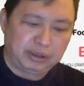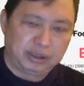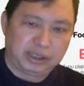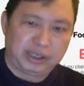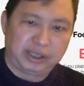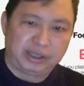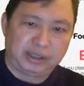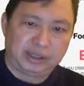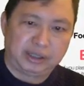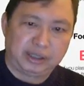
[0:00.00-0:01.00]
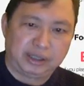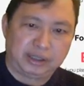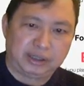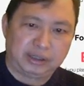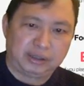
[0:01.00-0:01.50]
and
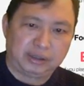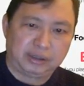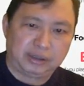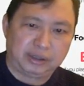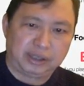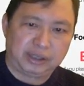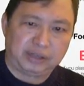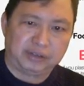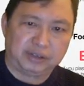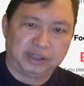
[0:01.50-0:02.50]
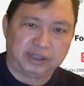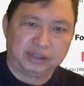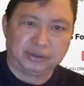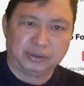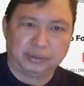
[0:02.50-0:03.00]
there's a link
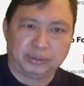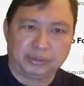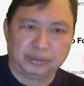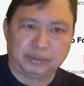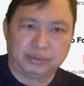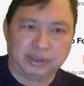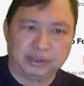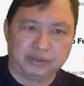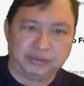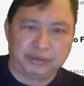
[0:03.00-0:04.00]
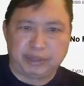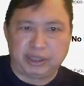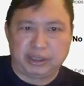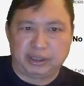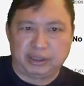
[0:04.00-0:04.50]
to this
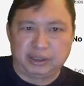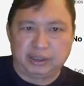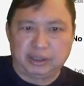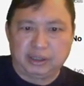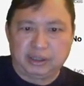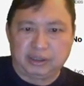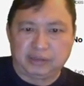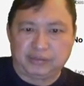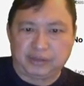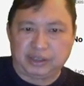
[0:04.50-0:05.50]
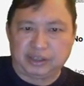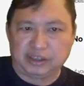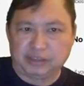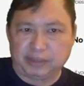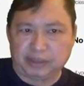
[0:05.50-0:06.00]
VPN. It's very
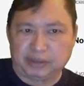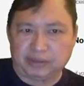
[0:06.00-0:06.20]
inexpensive.